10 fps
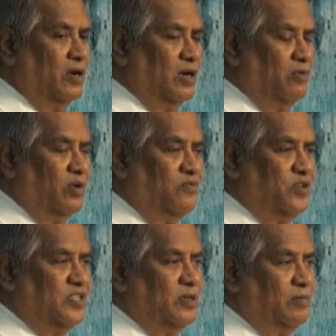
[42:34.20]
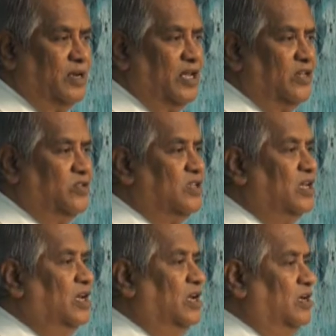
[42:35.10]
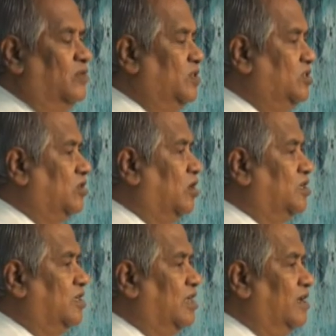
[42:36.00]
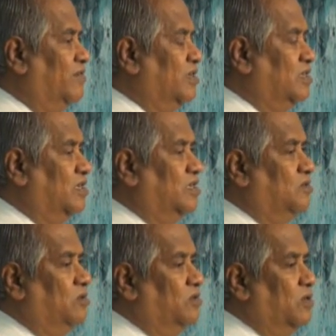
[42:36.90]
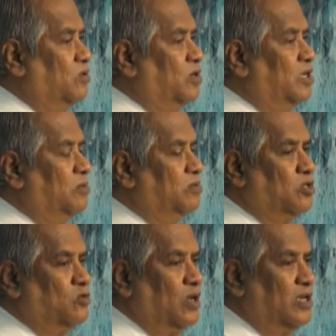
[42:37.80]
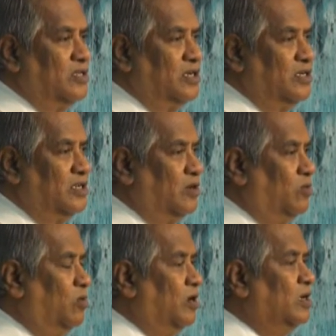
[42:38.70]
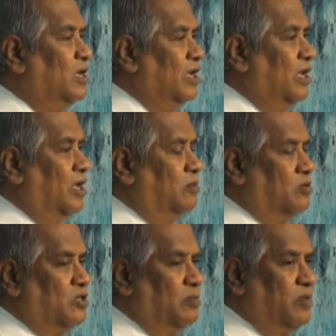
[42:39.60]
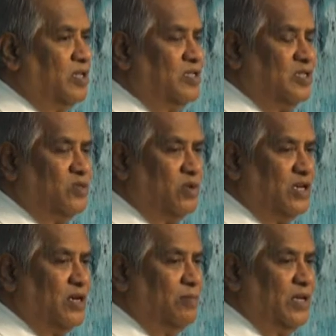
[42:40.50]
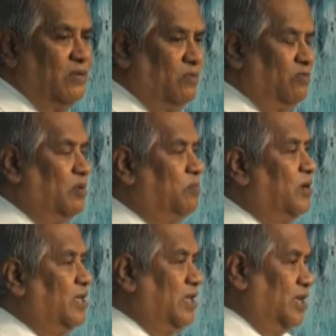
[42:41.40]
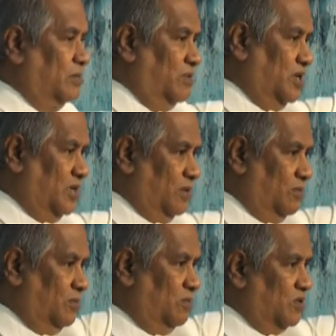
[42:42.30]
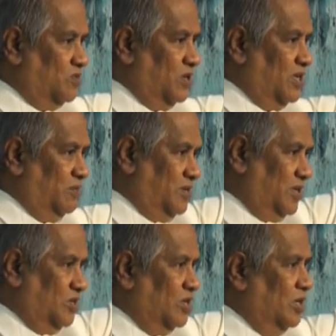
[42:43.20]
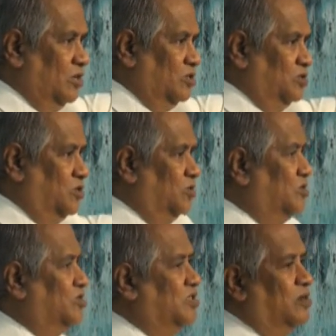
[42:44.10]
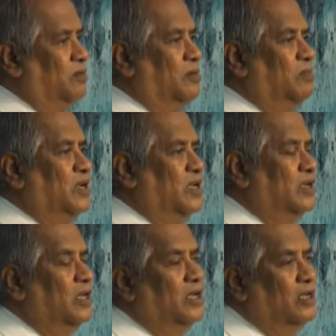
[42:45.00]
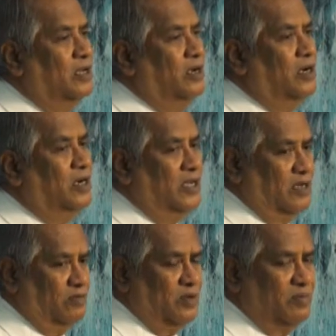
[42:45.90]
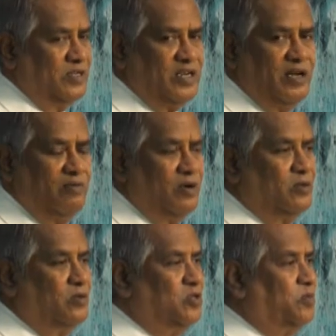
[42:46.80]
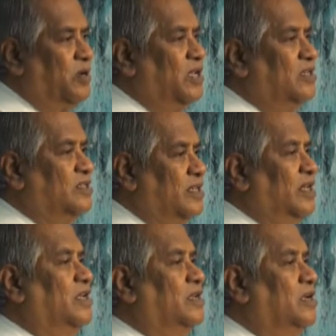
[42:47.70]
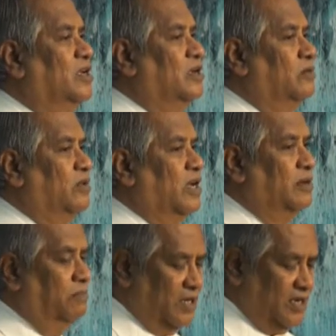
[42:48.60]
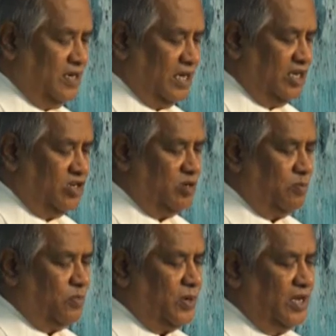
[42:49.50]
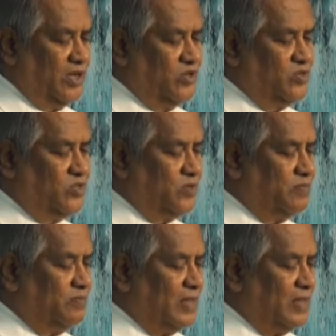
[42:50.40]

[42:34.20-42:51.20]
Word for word: Uh, we fixed some days. Uh, we start at 11.30. We were going up to 12.30 or 1. And mostly brothers were coming. We were praying. Anybody remembers? We had a, Joe is remembering earlier. We must have all those prayers again. We had midnight prayers.